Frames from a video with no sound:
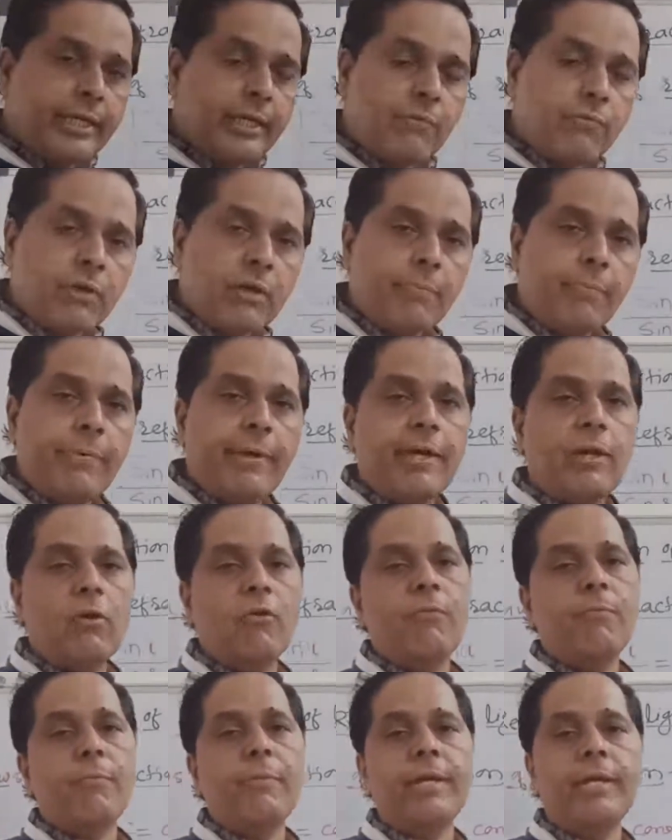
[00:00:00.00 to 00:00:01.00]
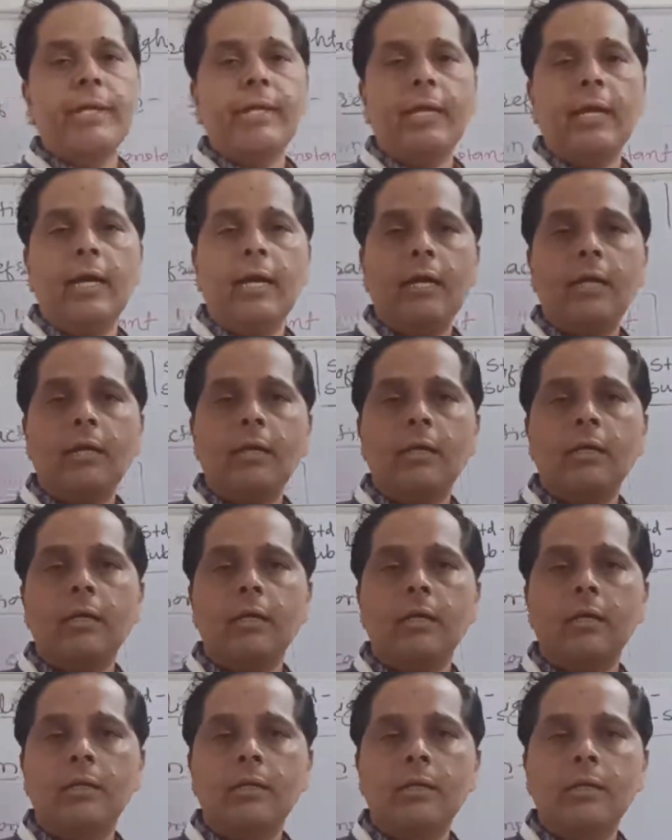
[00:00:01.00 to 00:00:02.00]
given pair of media,
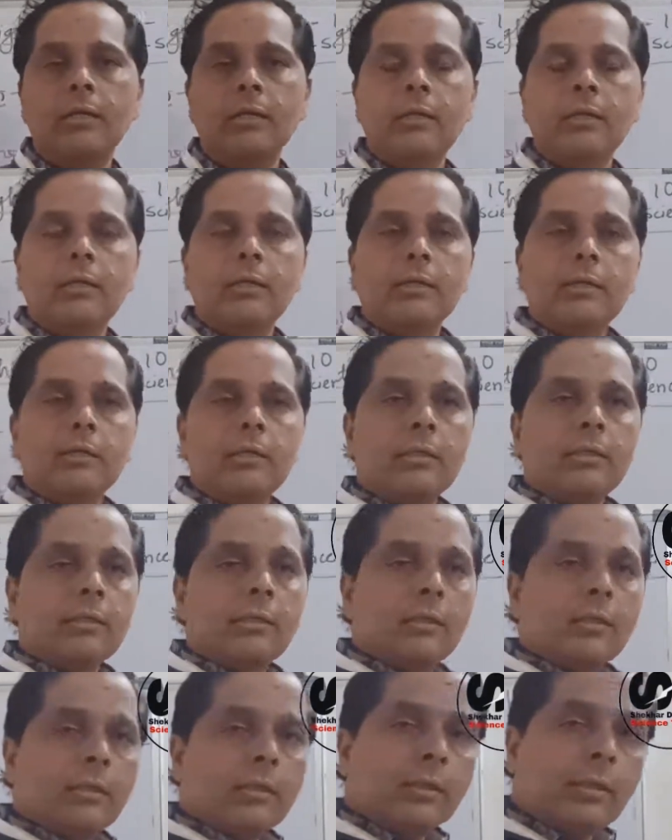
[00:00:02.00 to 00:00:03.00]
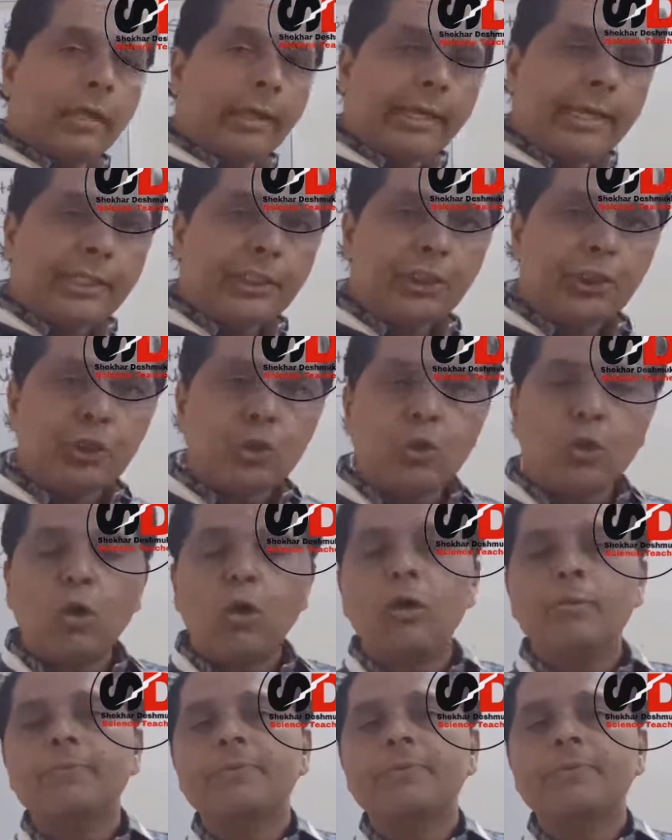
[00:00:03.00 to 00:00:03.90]
the ratio of